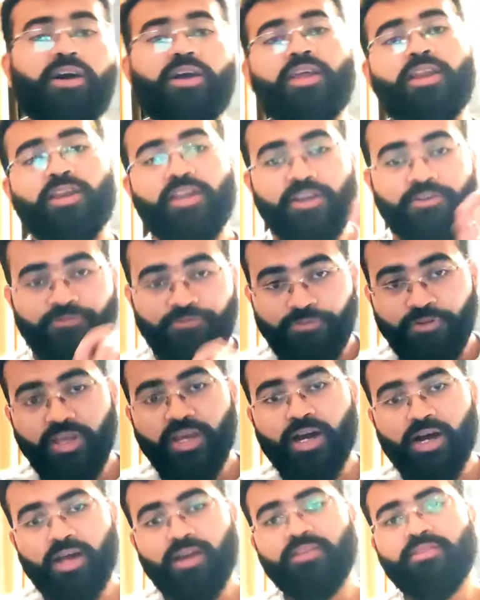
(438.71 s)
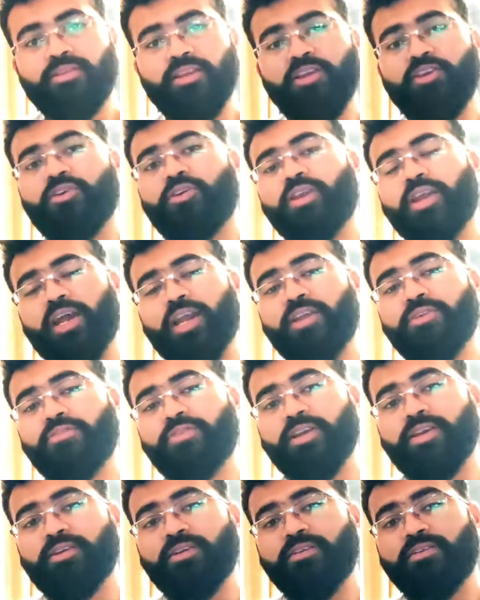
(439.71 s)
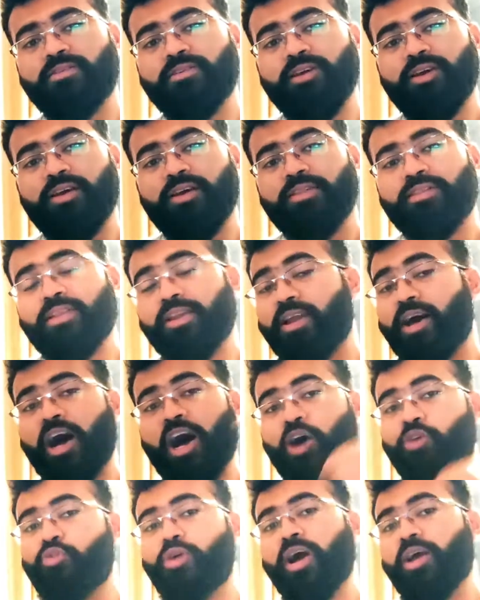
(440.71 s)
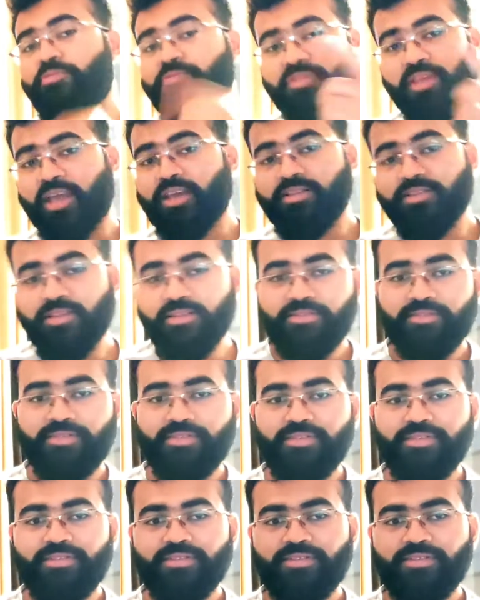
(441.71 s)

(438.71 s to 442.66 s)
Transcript: And if we are sitting on negative returns, then how I am saying this?